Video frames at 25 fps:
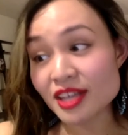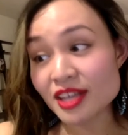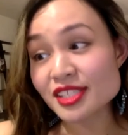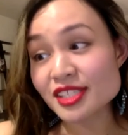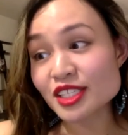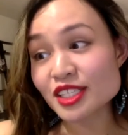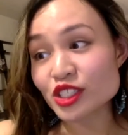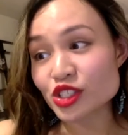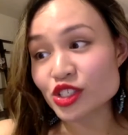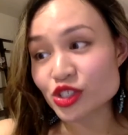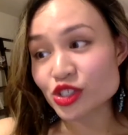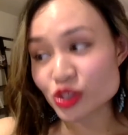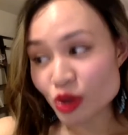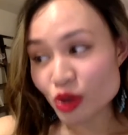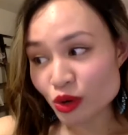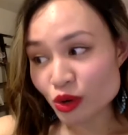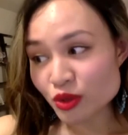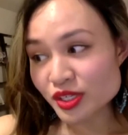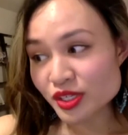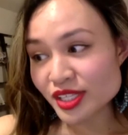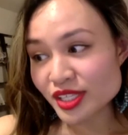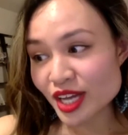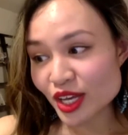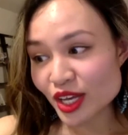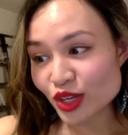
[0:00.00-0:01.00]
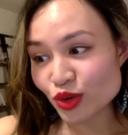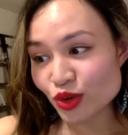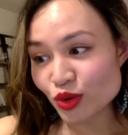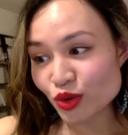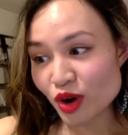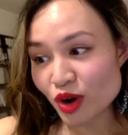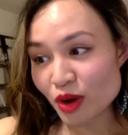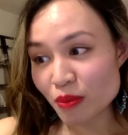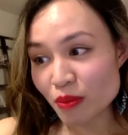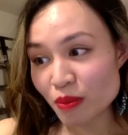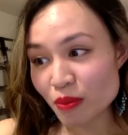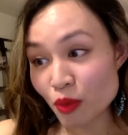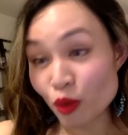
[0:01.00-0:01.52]
it shows that you
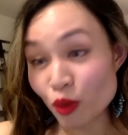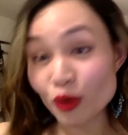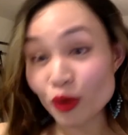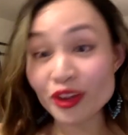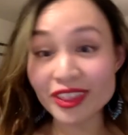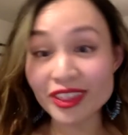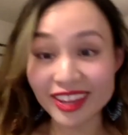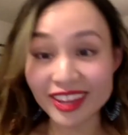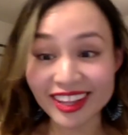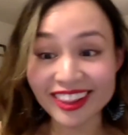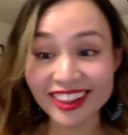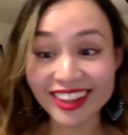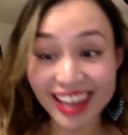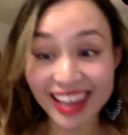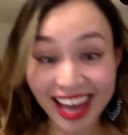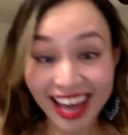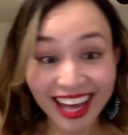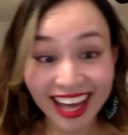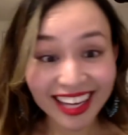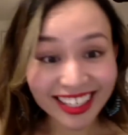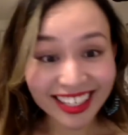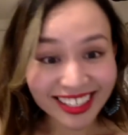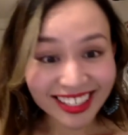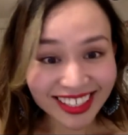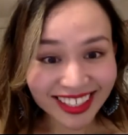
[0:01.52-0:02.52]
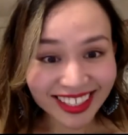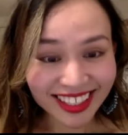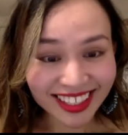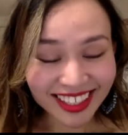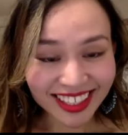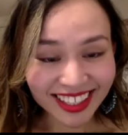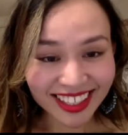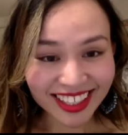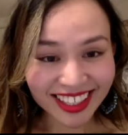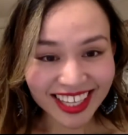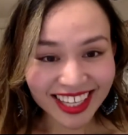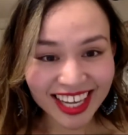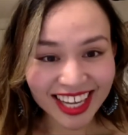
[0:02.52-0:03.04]
are more than
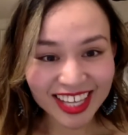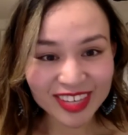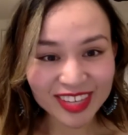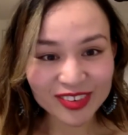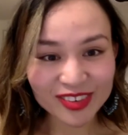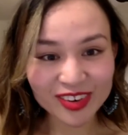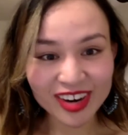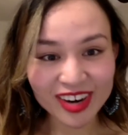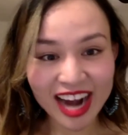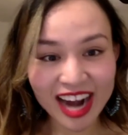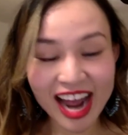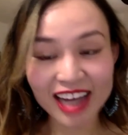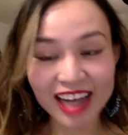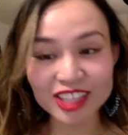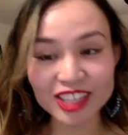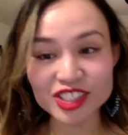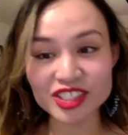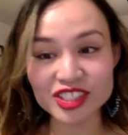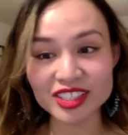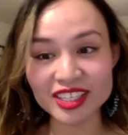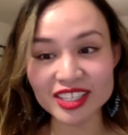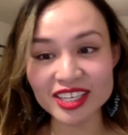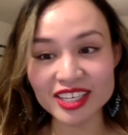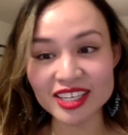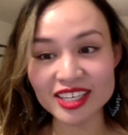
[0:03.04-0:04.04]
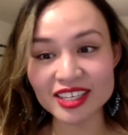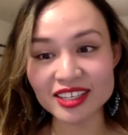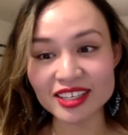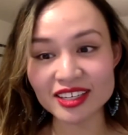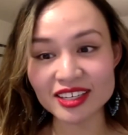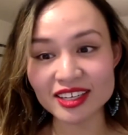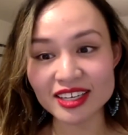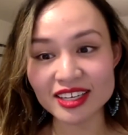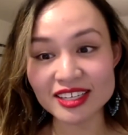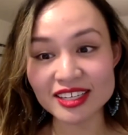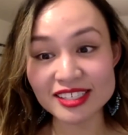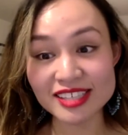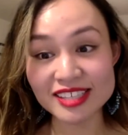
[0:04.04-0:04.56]
that you are actually
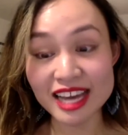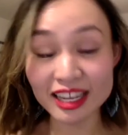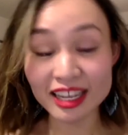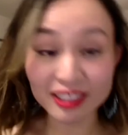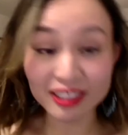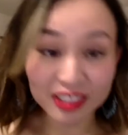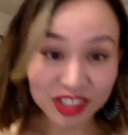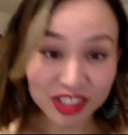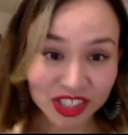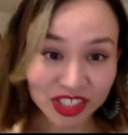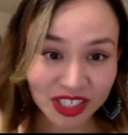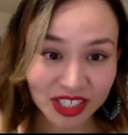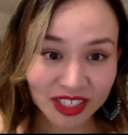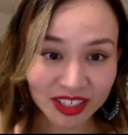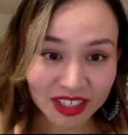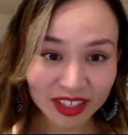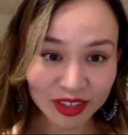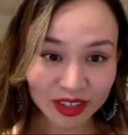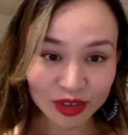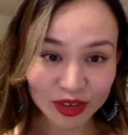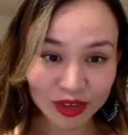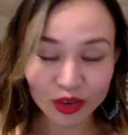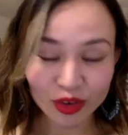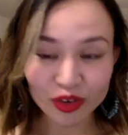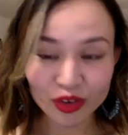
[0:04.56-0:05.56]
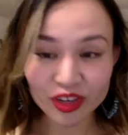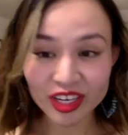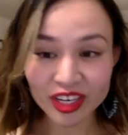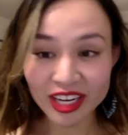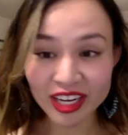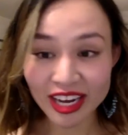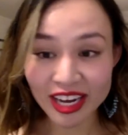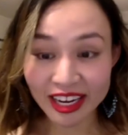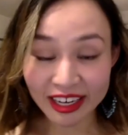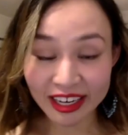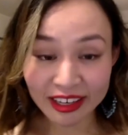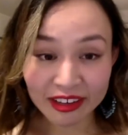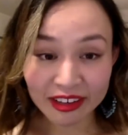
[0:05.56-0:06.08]
intelligent, you're
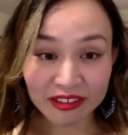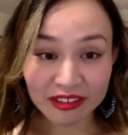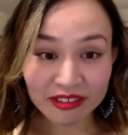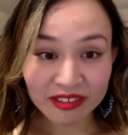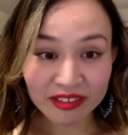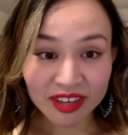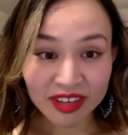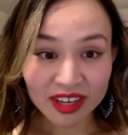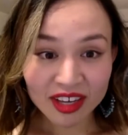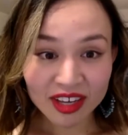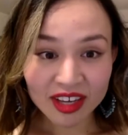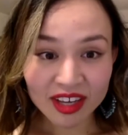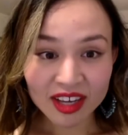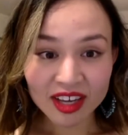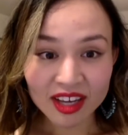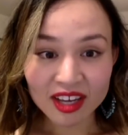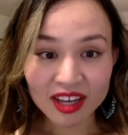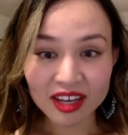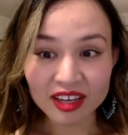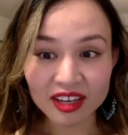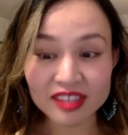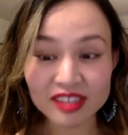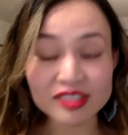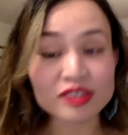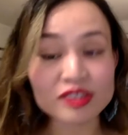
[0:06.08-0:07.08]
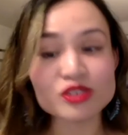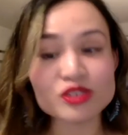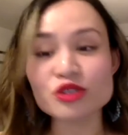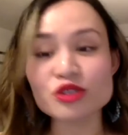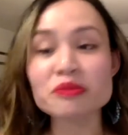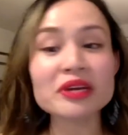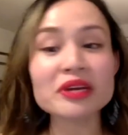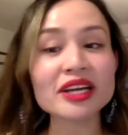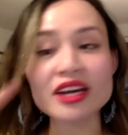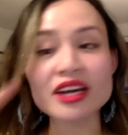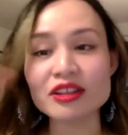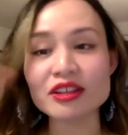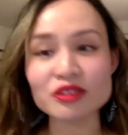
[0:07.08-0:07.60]
creative. Because there's so
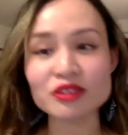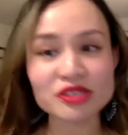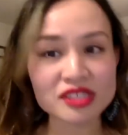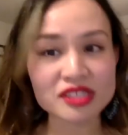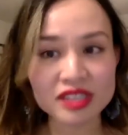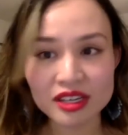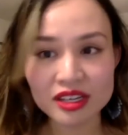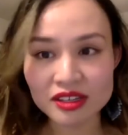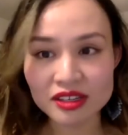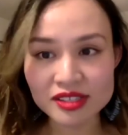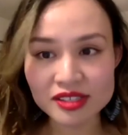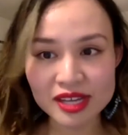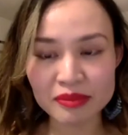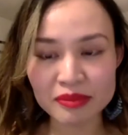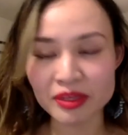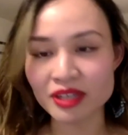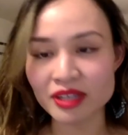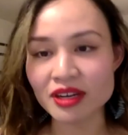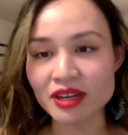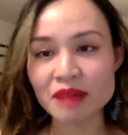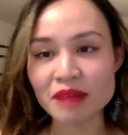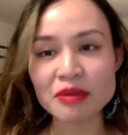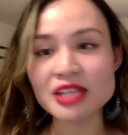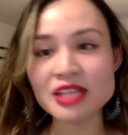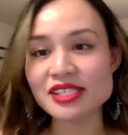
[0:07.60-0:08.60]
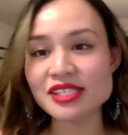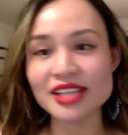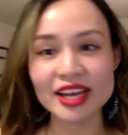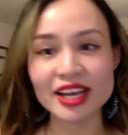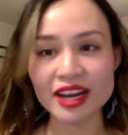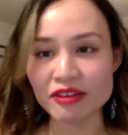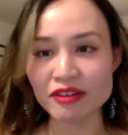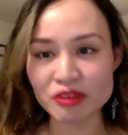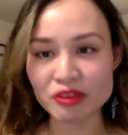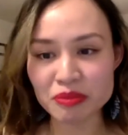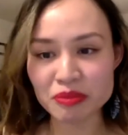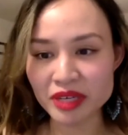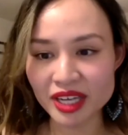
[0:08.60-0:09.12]
many other skills. I mean, I'm not saying
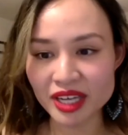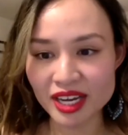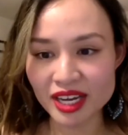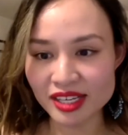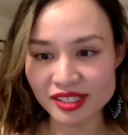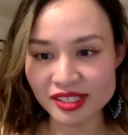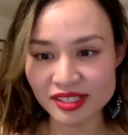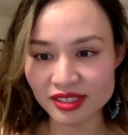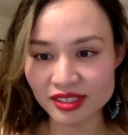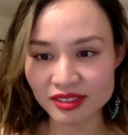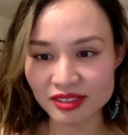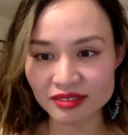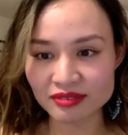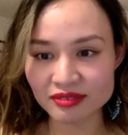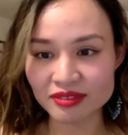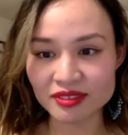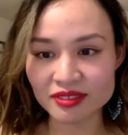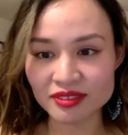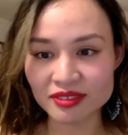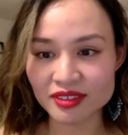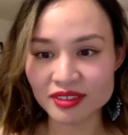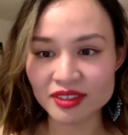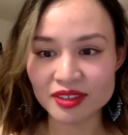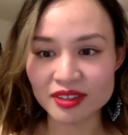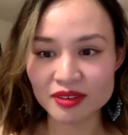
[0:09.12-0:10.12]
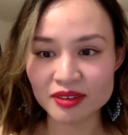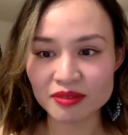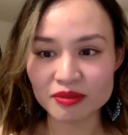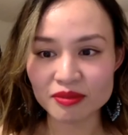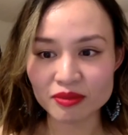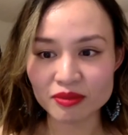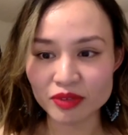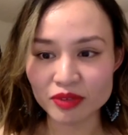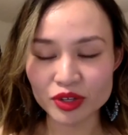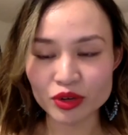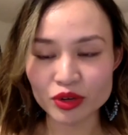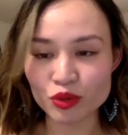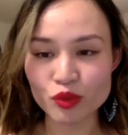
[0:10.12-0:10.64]
everybody has to,
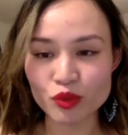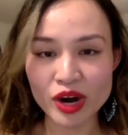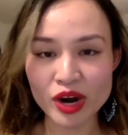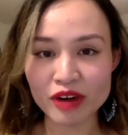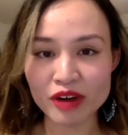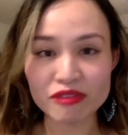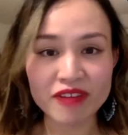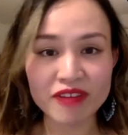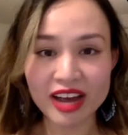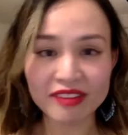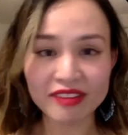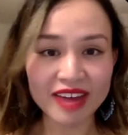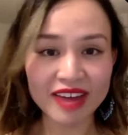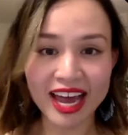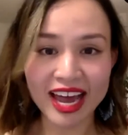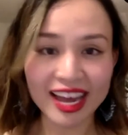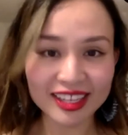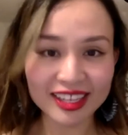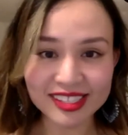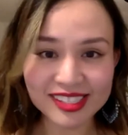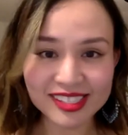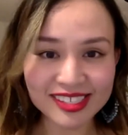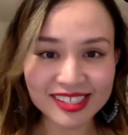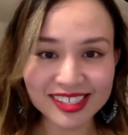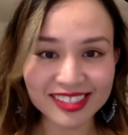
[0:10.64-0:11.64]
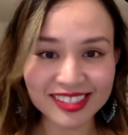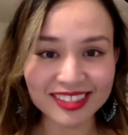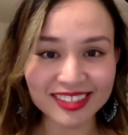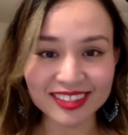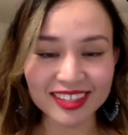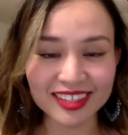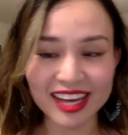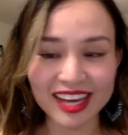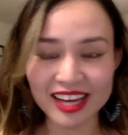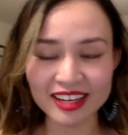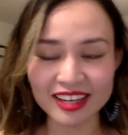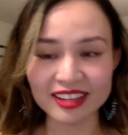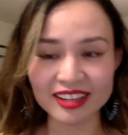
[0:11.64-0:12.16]
you know, wear 5 hats
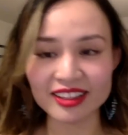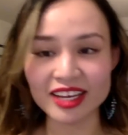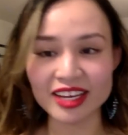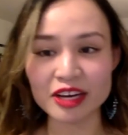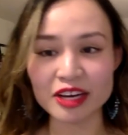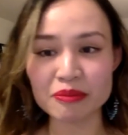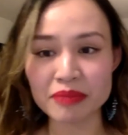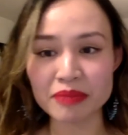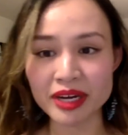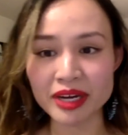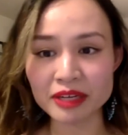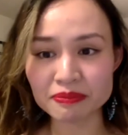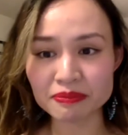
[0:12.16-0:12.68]
kind of thing, but